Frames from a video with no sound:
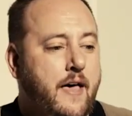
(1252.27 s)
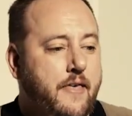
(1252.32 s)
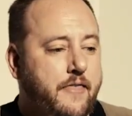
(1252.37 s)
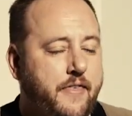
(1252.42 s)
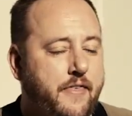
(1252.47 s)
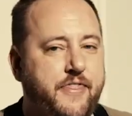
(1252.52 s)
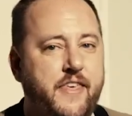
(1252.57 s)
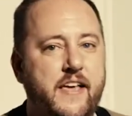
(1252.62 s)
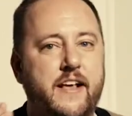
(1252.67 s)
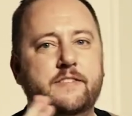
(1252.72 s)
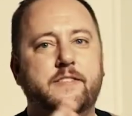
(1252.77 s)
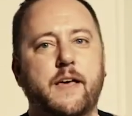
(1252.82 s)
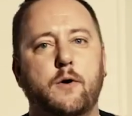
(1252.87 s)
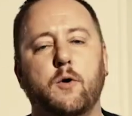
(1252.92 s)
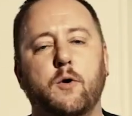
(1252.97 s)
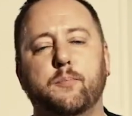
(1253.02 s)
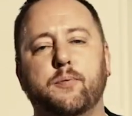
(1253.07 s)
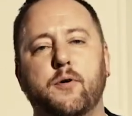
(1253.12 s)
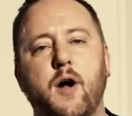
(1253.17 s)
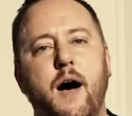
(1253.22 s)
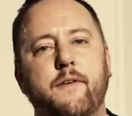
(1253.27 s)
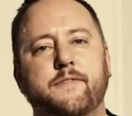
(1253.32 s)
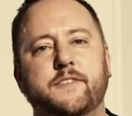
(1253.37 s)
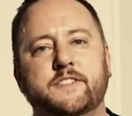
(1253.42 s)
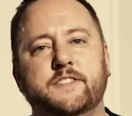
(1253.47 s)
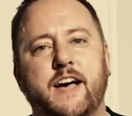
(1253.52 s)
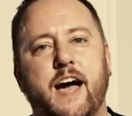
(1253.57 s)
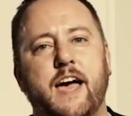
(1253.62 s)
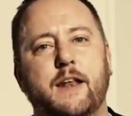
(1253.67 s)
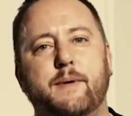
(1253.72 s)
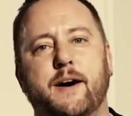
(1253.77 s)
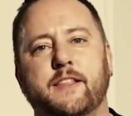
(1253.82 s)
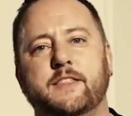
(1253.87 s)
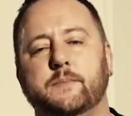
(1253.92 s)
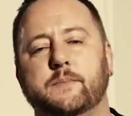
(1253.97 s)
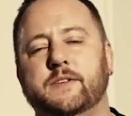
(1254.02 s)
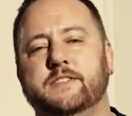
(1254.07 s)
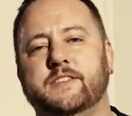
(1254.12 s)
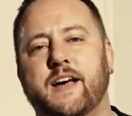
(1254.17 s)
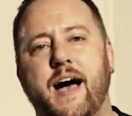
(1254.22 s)
the things that were prophesied about
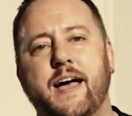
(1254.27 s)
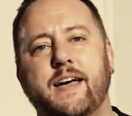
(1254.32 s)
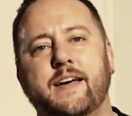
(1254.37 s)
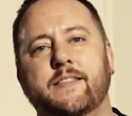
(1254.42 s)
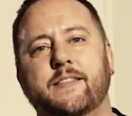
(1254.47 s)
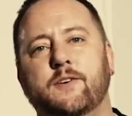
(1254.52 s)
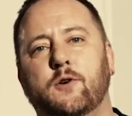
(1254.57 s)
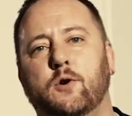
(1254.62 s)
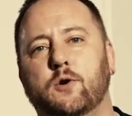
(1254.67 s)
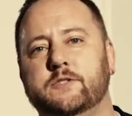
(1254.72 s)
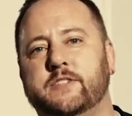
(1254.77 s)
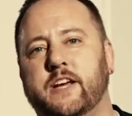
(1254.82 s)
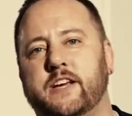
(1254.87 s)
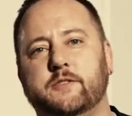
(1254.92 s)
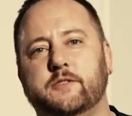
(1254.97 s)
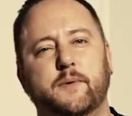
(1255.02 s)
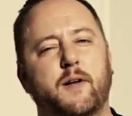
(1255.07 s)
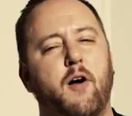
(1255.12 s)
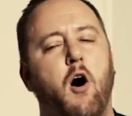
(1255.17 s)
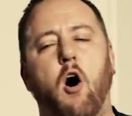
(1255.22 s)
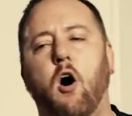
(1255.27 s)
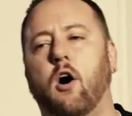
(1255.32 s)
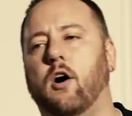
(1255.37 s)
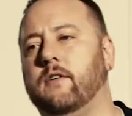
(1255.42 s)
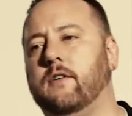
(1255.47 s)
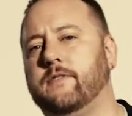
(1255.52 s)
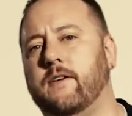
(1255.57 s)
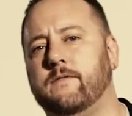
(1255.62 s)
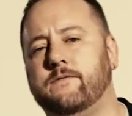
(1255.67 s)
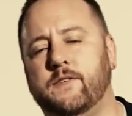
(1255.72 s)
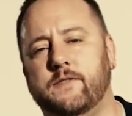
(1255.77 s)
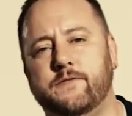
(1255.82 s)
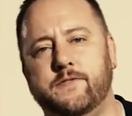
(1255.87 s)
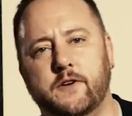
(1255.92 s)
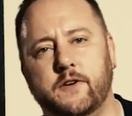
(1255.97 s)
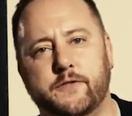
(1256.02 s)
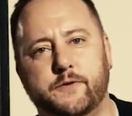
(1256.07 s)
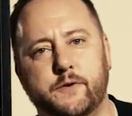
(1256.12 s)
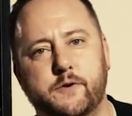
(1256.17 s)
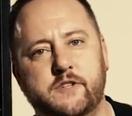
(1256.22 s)
the Messiah in the Old Testament, all of them
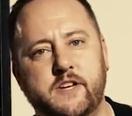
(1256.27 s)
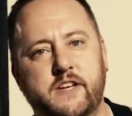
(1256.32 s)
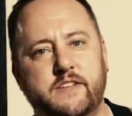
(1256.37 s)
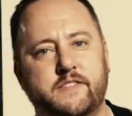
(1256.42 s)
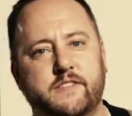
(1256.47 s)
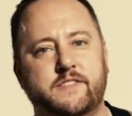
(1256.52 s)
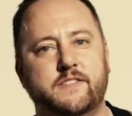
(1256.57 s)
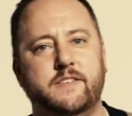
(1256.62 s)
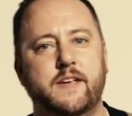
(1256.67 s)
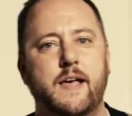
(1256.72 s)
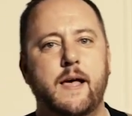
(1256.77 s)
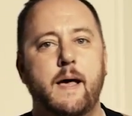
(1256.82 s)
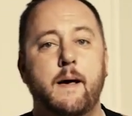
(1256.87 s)
fulfilled through Jesus.